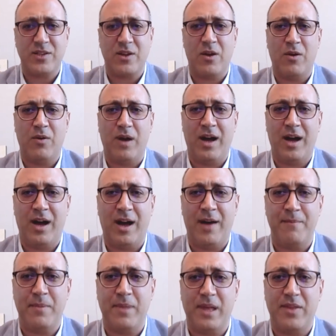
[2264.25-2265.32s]
So
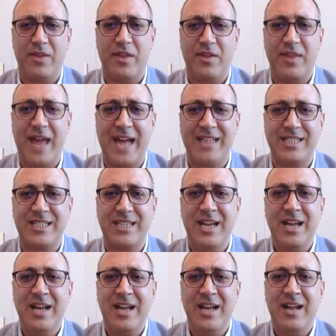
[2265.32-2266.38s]
that's
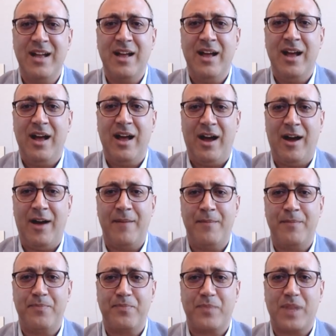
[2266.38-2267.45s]

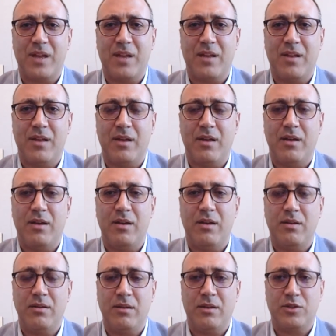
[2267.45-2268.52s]
to
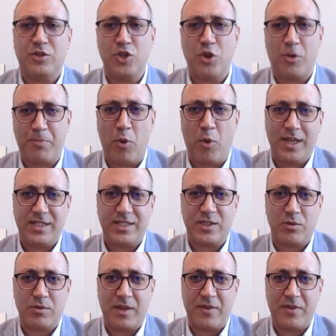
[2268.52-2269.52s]
your point. So